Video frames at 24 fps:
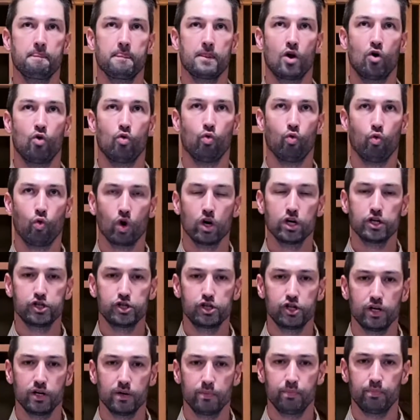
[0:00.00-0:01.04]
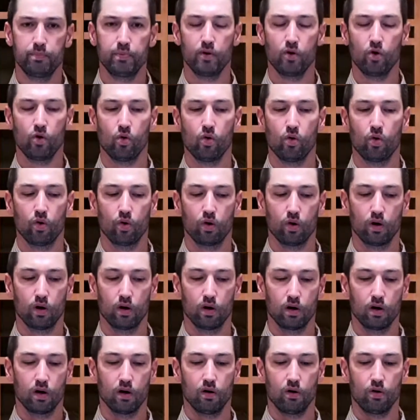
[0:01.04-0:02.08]
worship
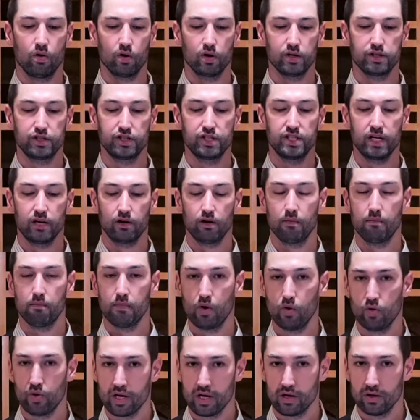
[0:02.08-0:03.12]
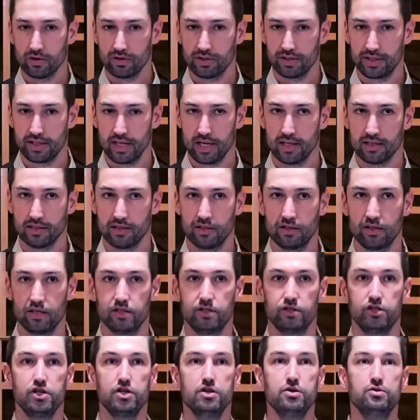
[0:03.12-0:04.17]
or ceremonial sense
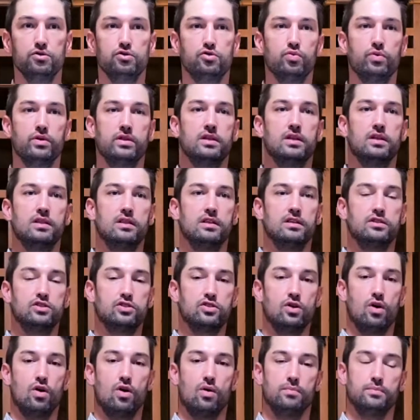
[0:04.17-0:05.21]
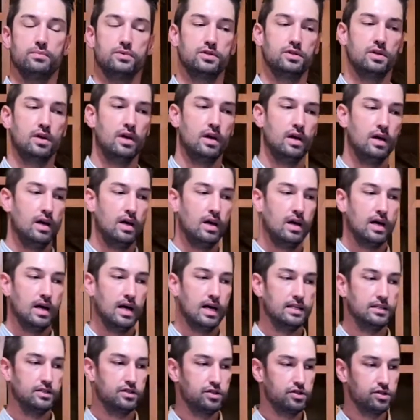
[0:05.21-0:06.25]
that's used within the Psalms.
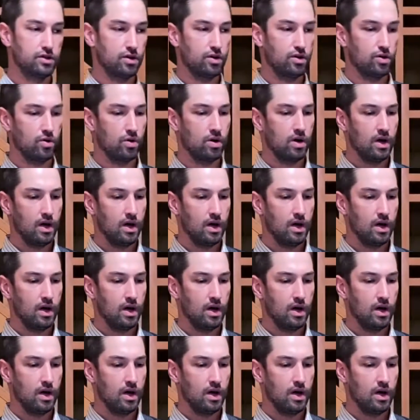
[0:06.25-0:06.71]
And so